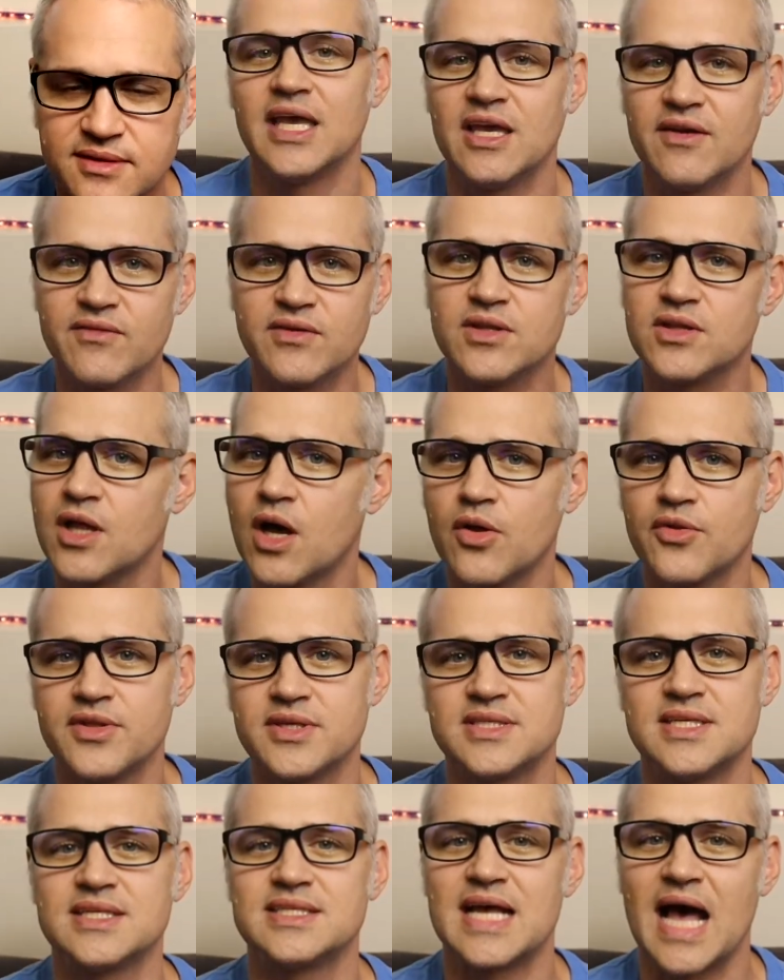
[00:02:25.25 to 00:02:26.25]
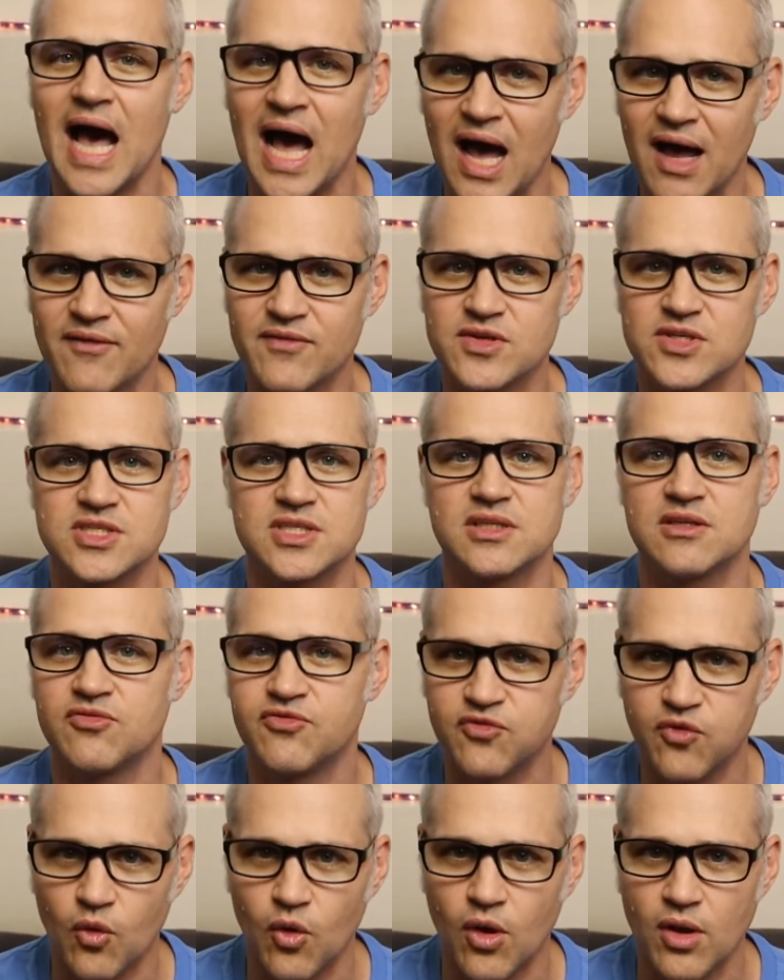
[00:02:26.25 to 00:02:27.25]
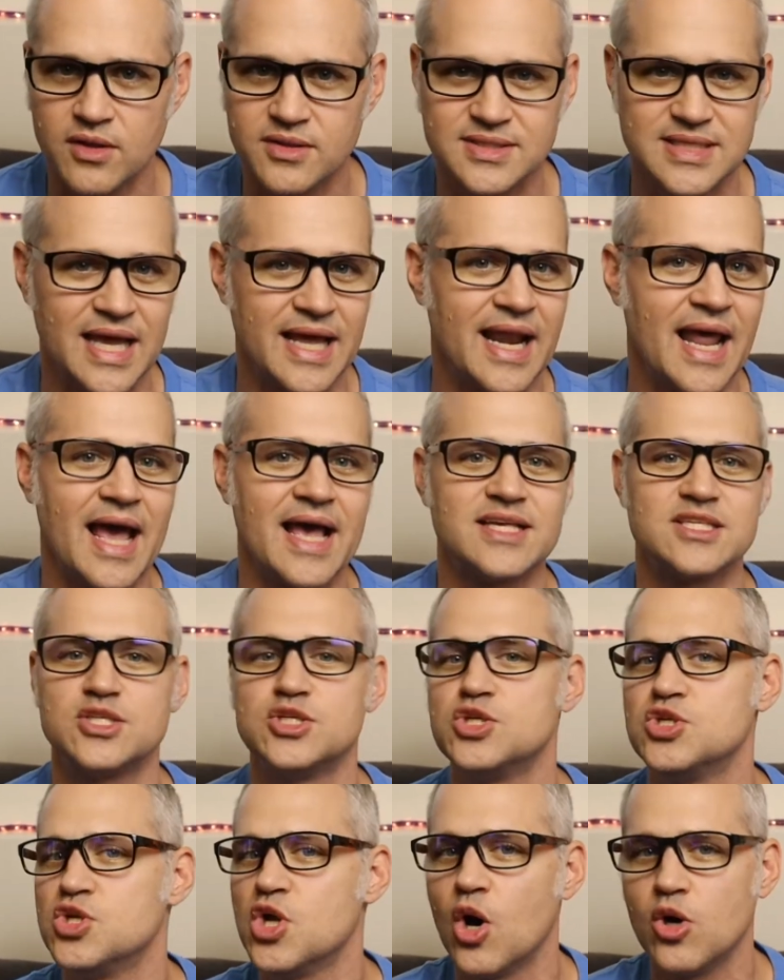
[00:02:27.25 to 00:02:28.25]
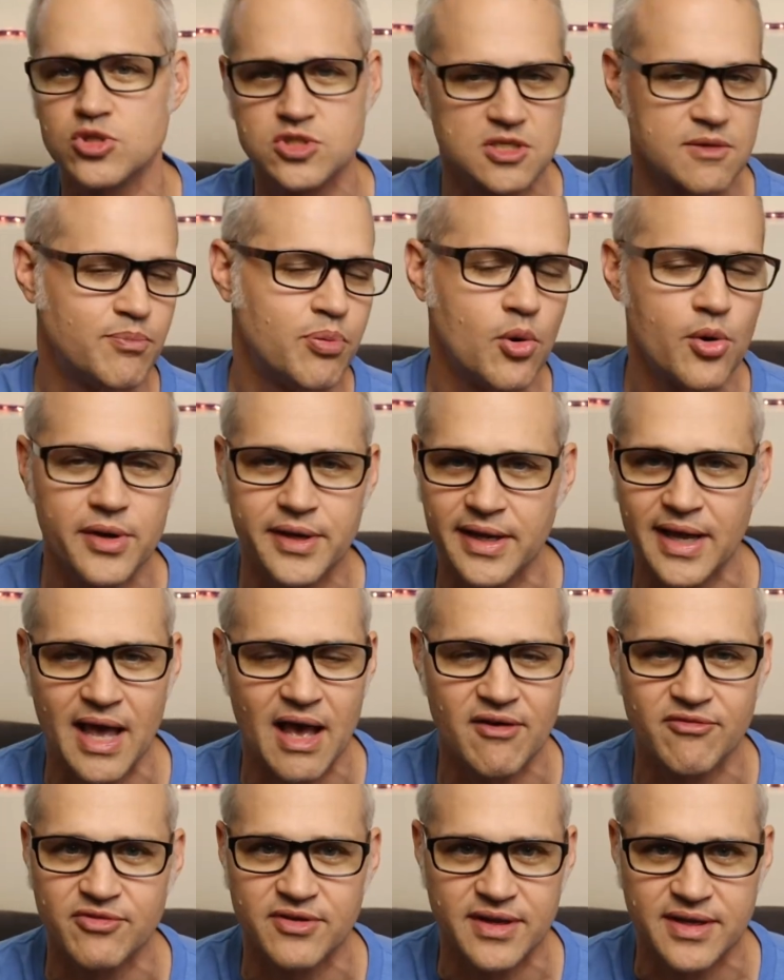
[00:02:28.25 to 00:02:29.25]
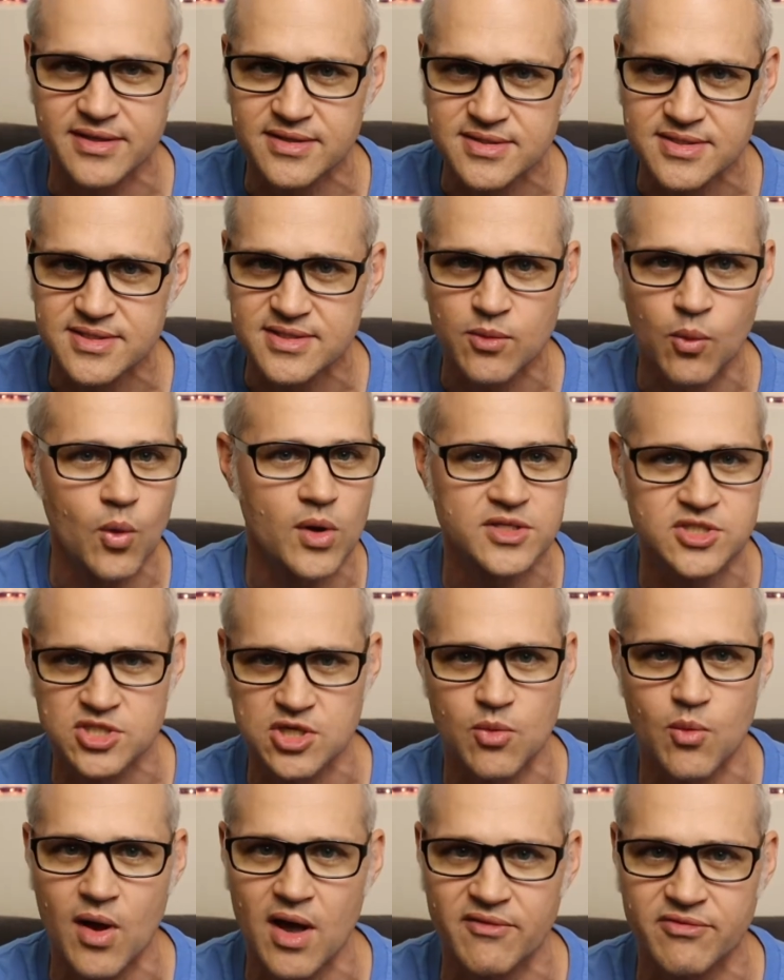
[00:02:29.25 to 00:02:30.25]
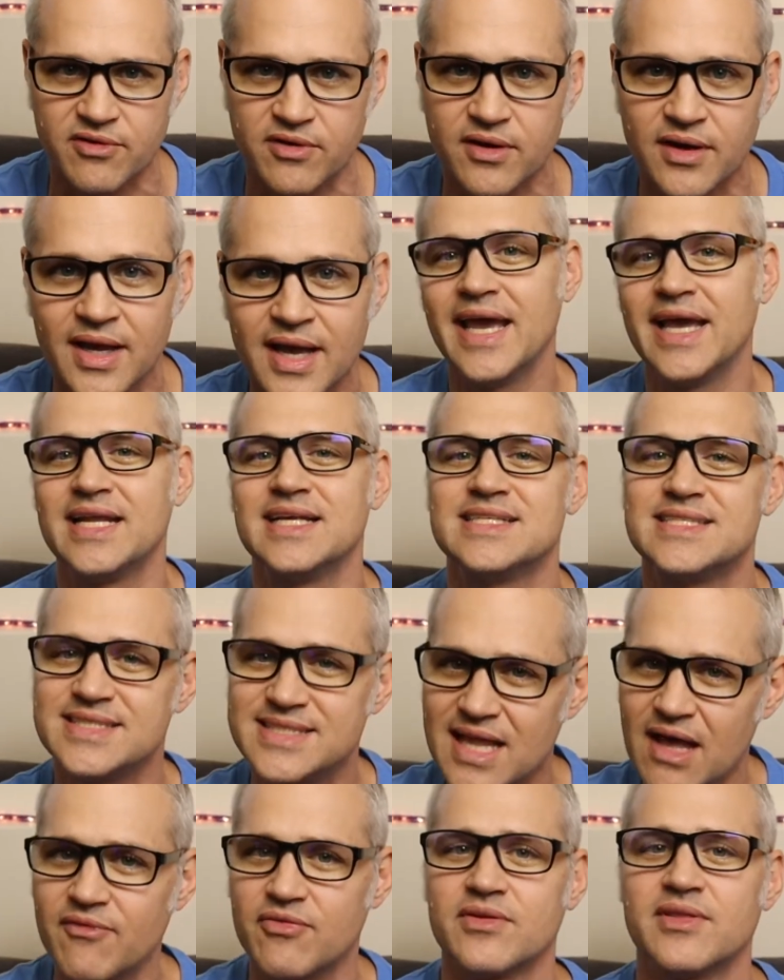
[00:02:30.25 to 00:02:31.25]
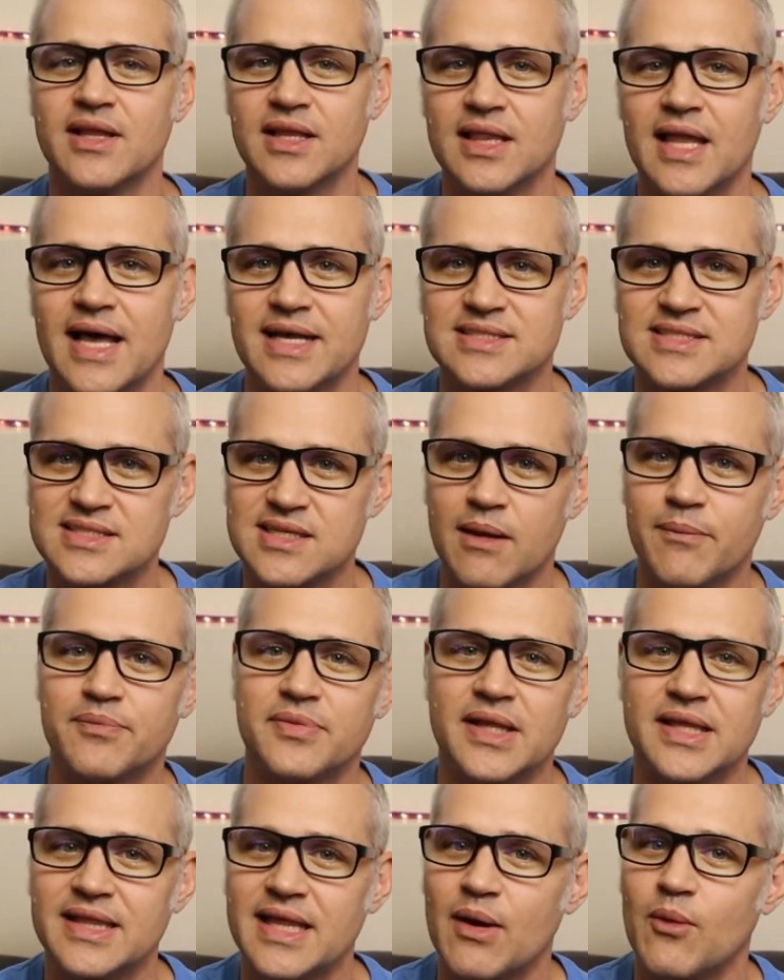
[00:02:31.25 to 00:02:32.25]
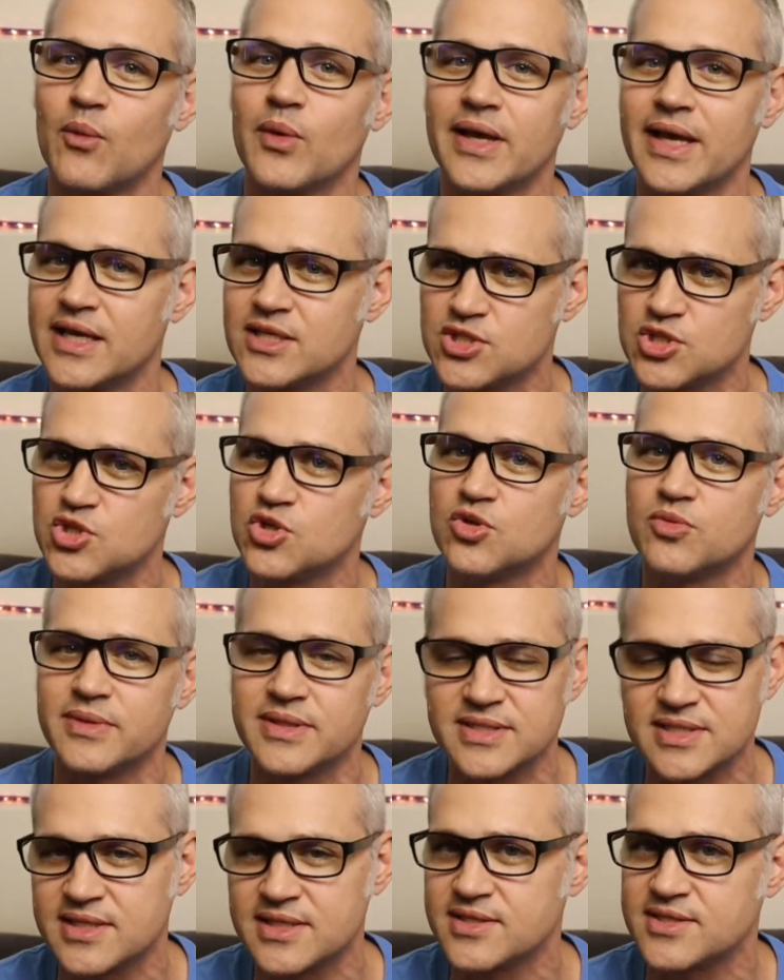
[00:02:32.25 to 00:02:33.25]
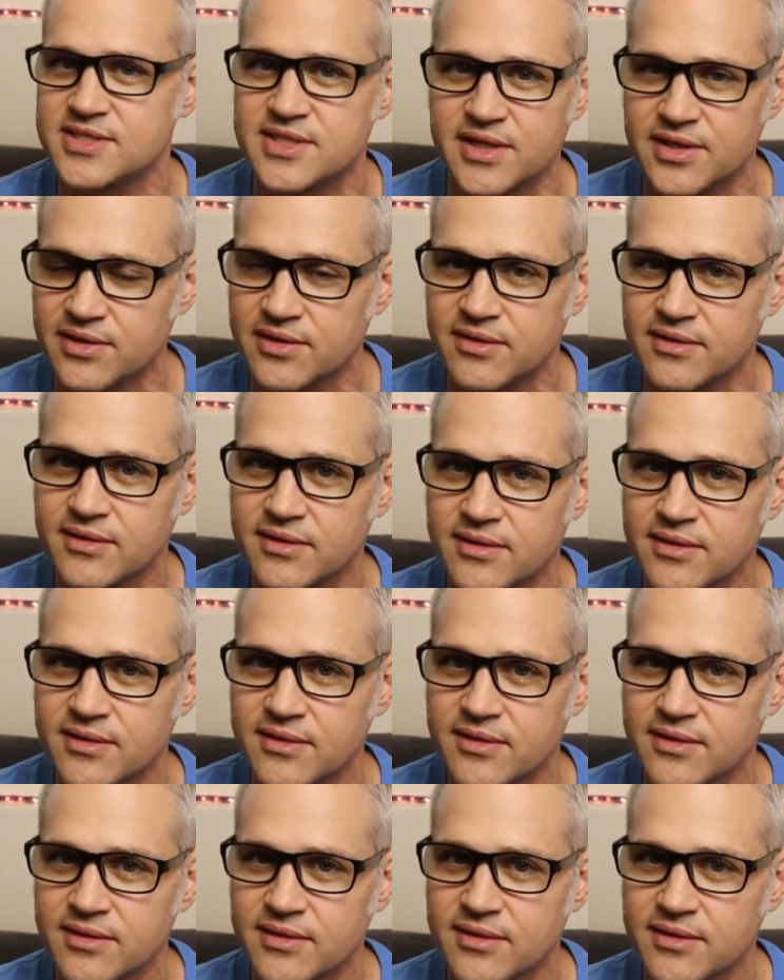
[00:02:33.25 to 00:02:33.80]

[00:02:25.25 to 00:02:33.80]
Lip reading: Even though this is obviously false and has no supporting evidence whatsoever, it is nevertheless something that we as humans consider.